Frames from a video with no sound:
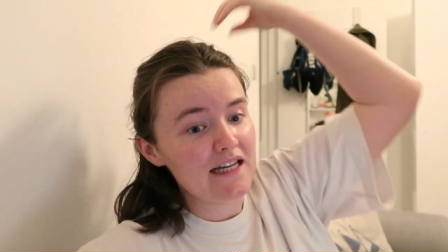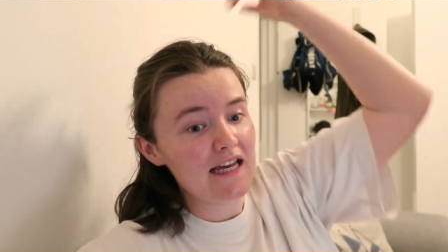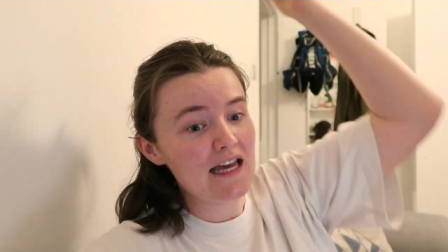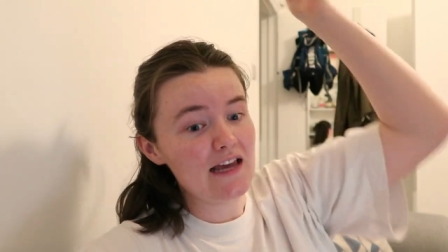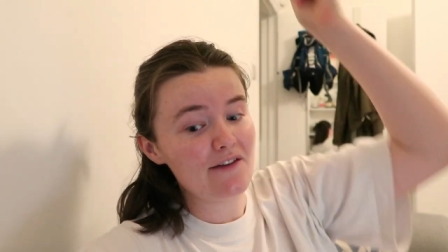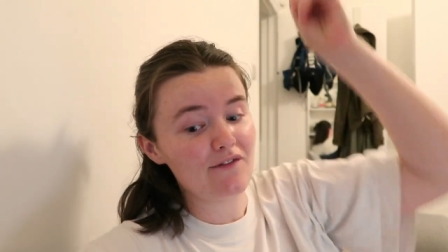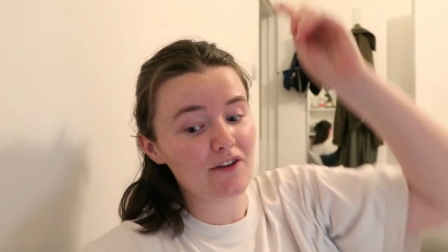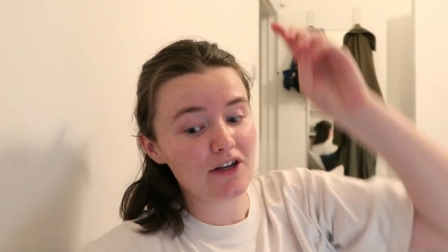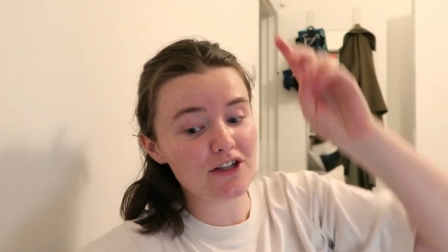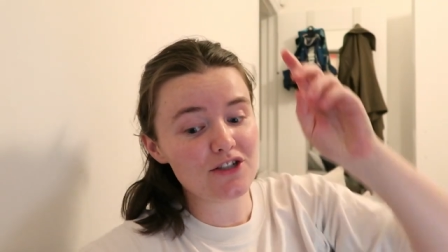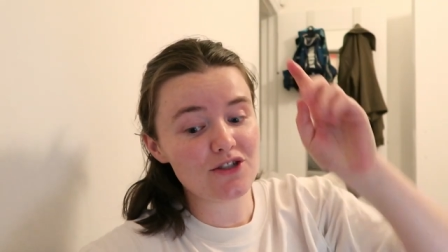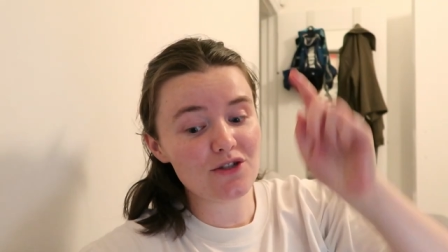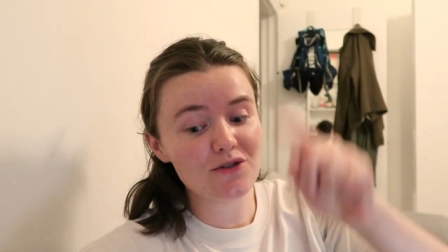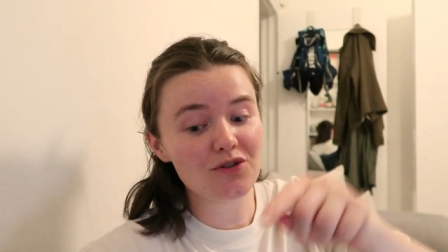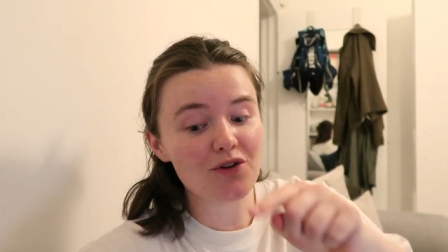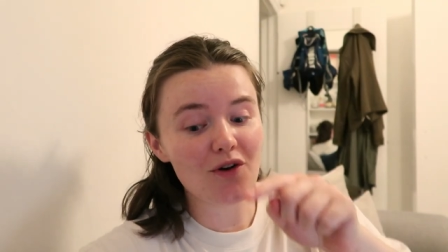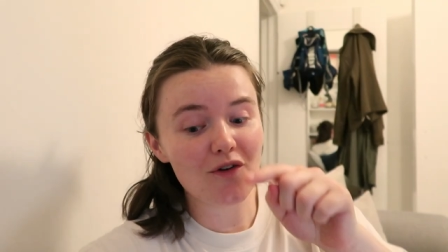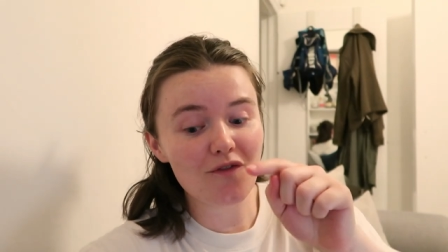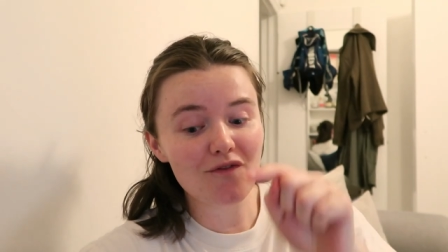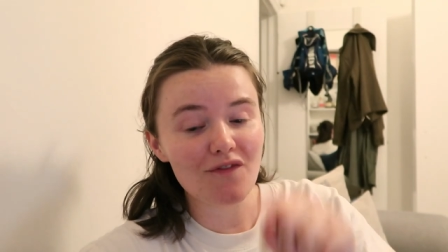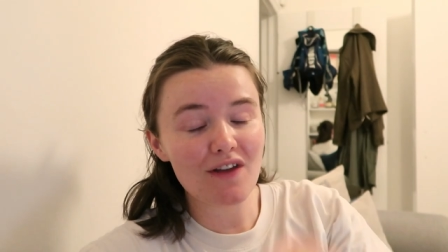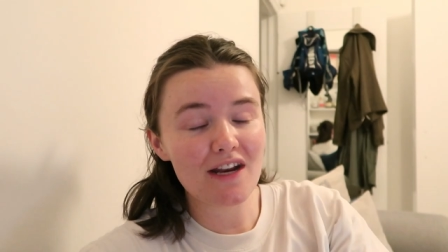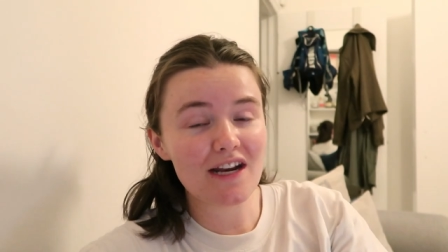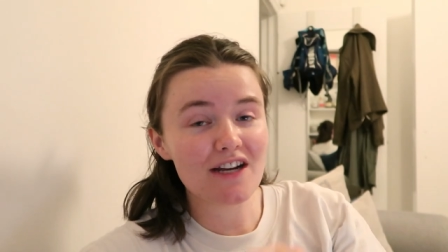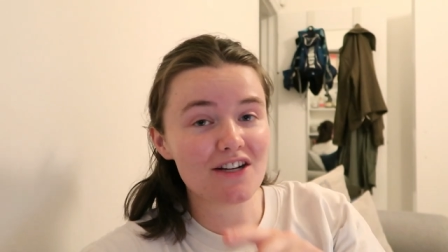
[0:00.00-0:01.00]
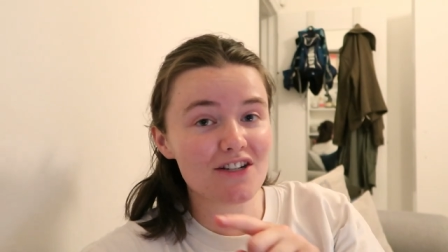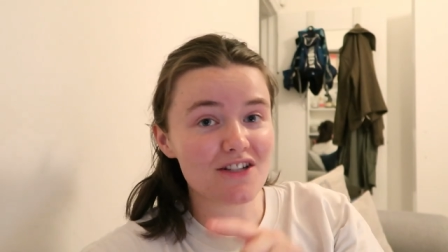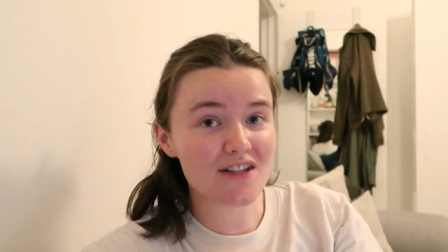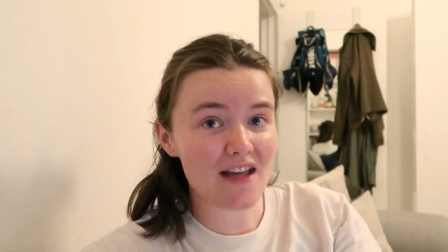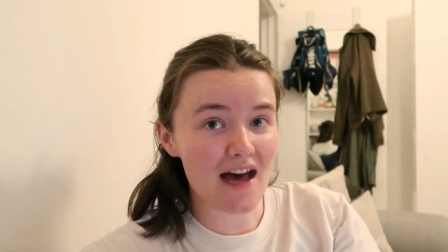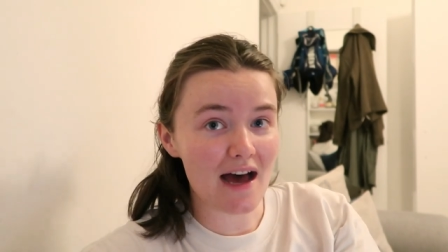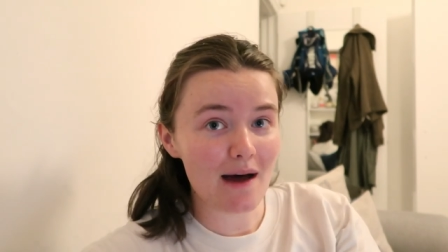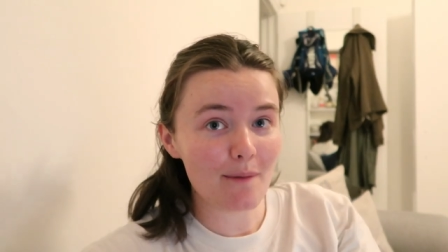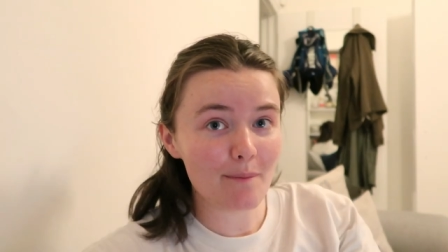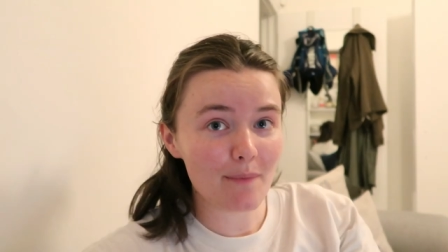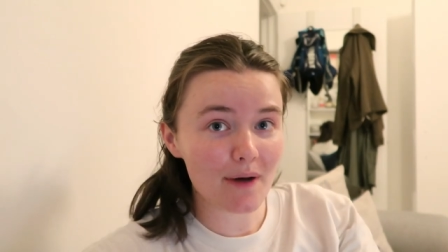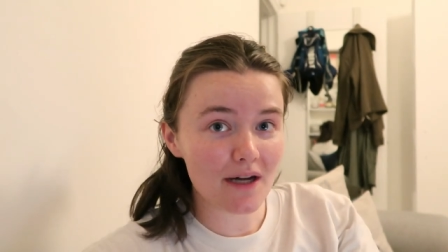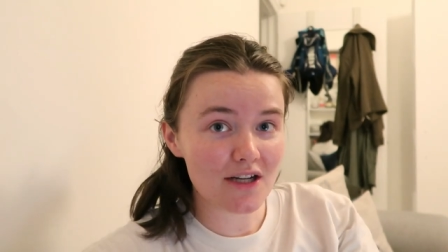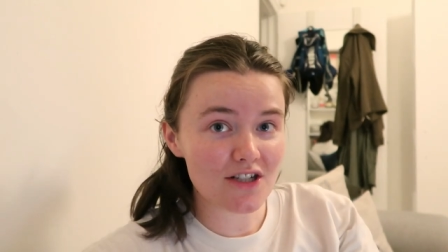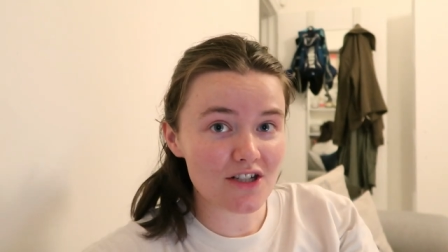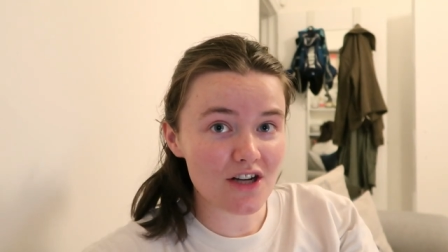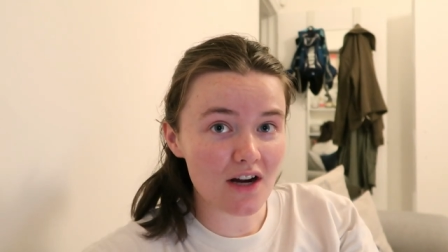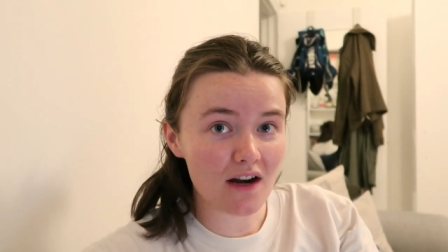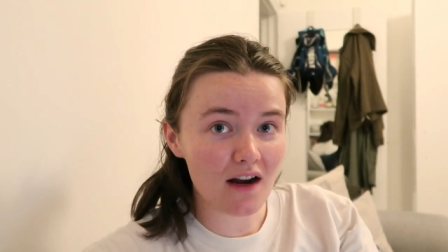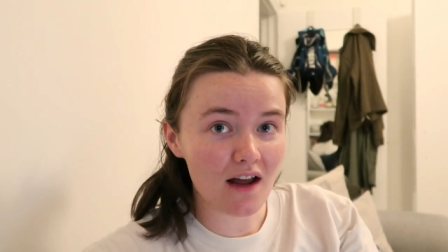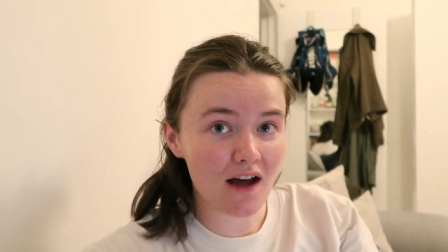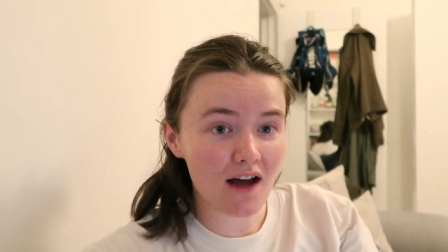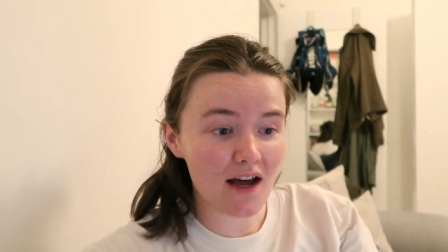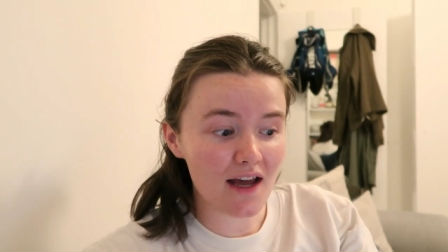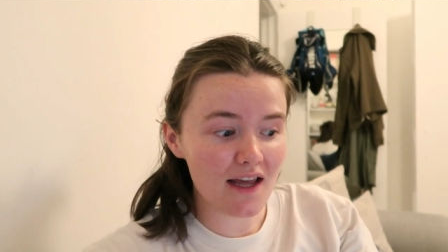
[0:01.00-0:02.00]
If I do not finish that by
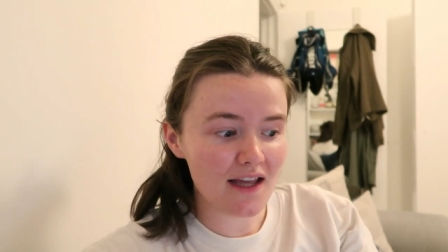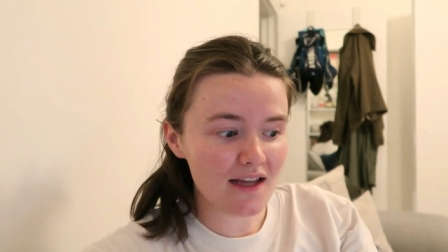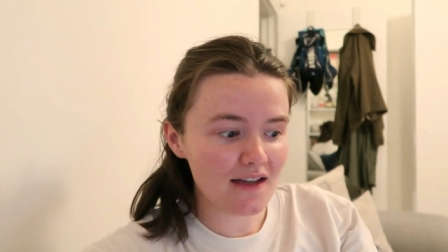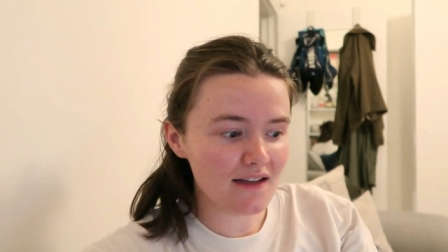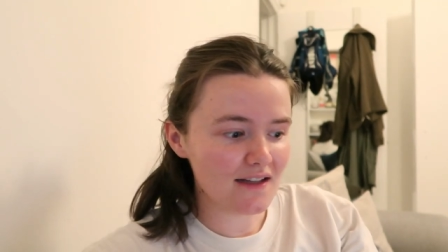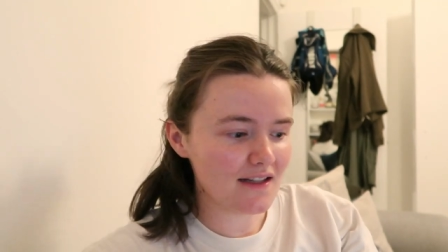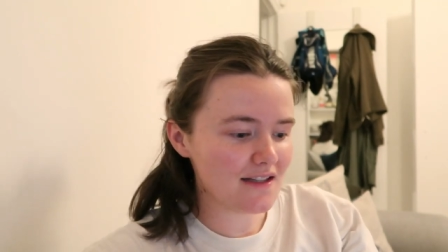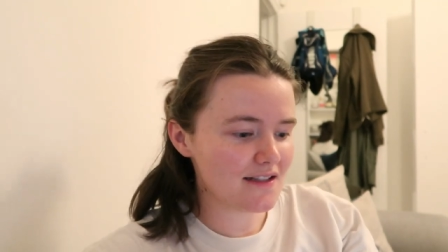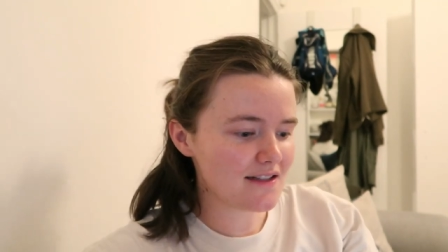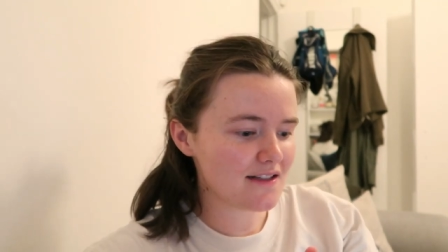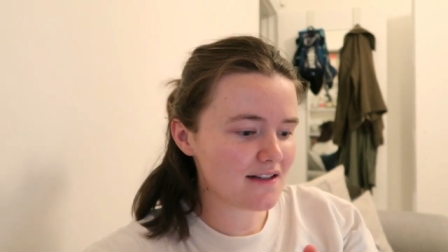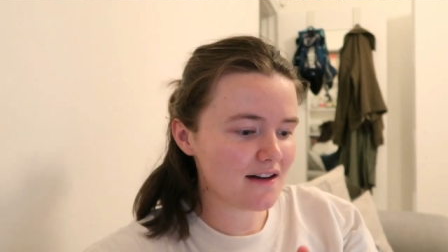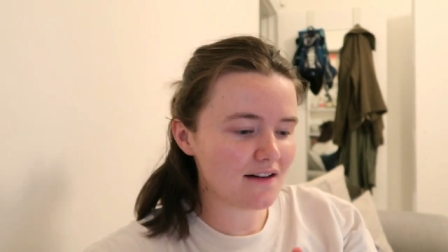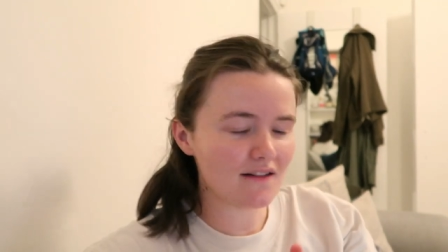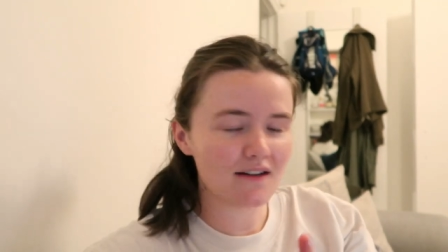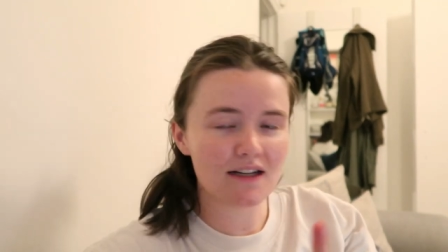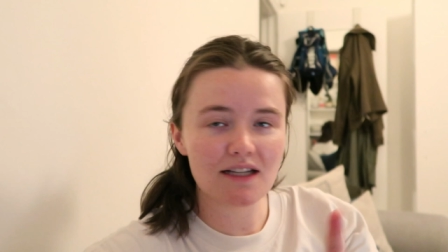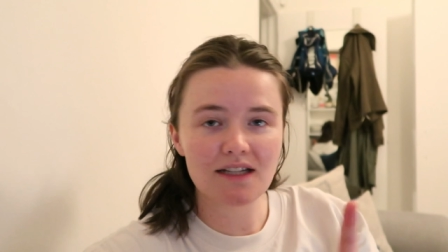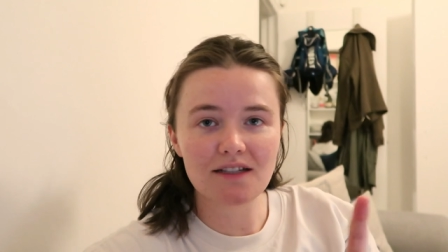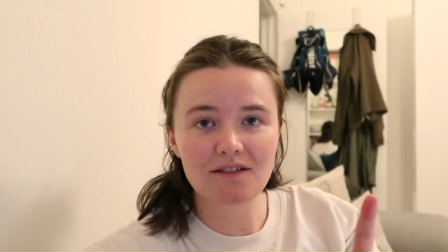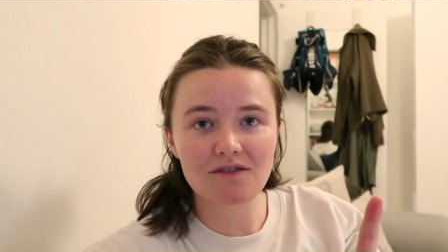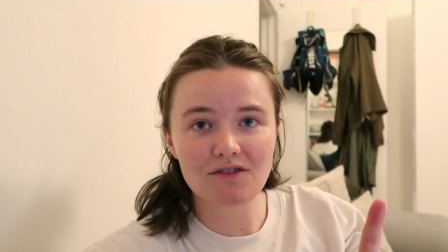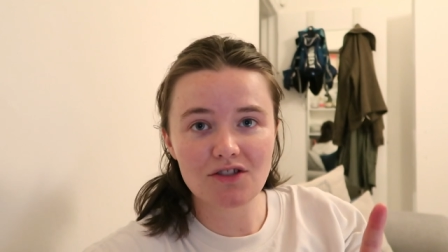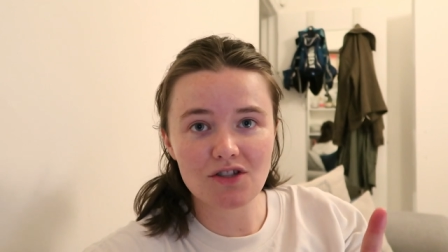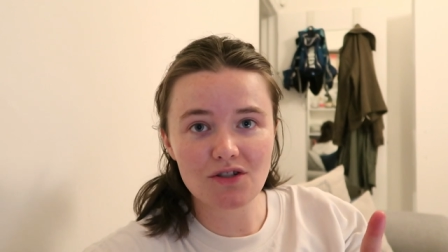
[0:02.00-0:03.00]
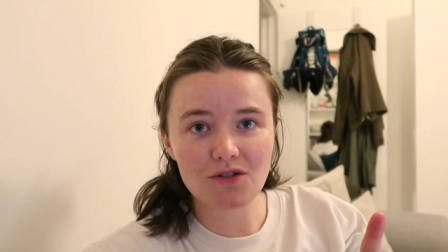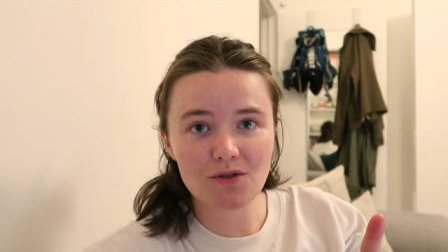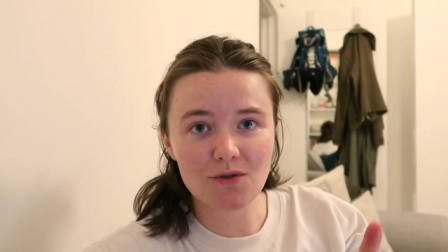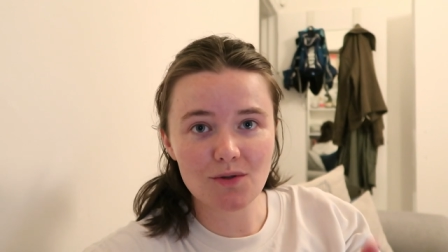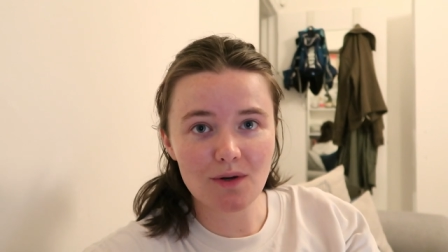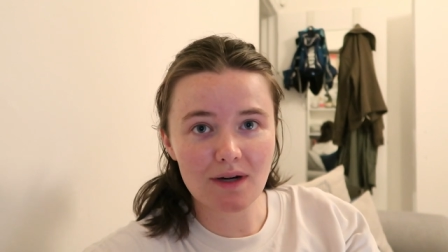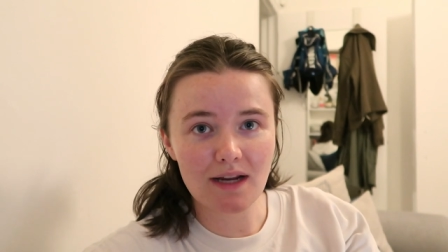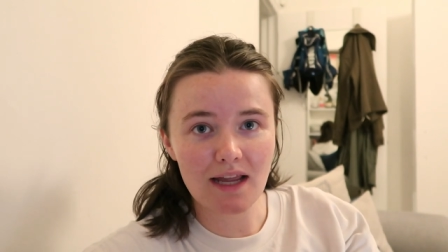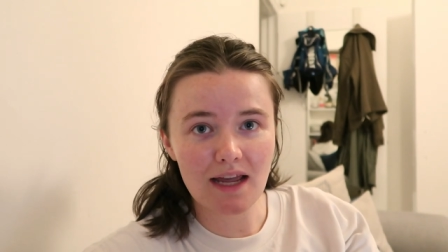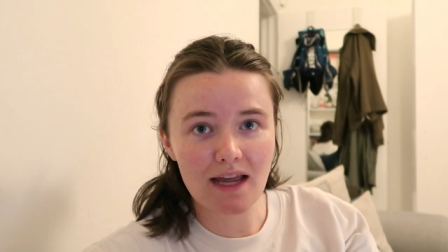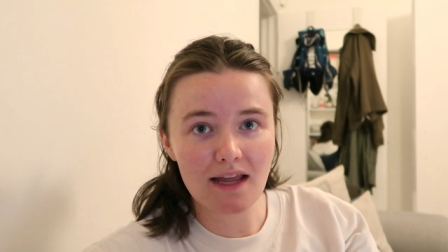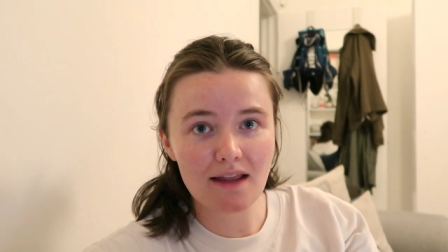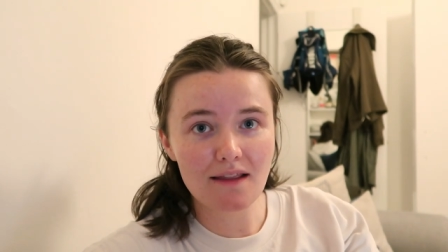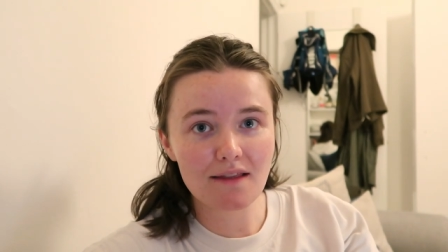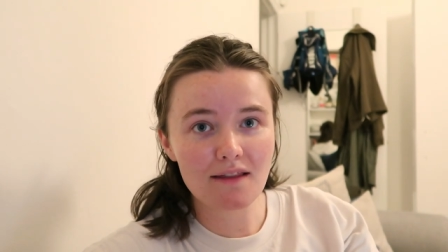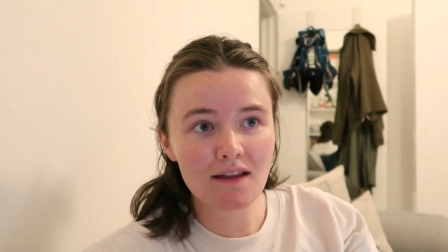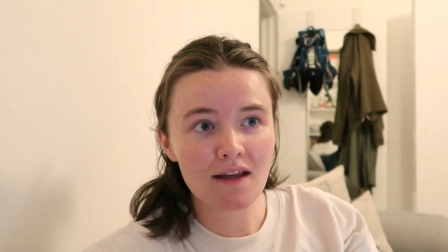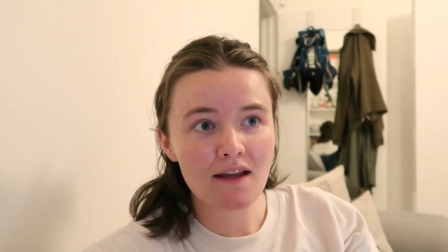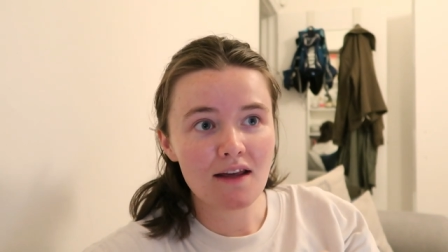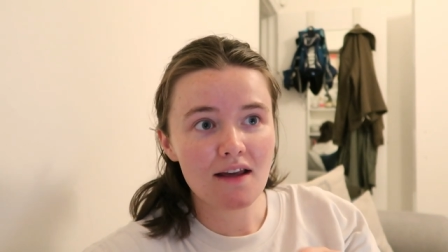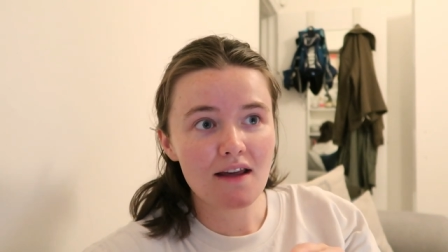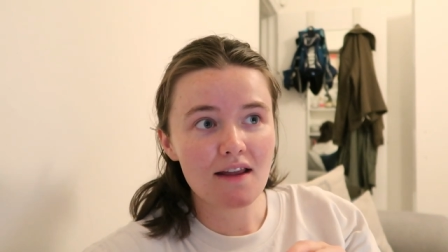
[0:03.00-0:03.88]
July, it's currently June 28th,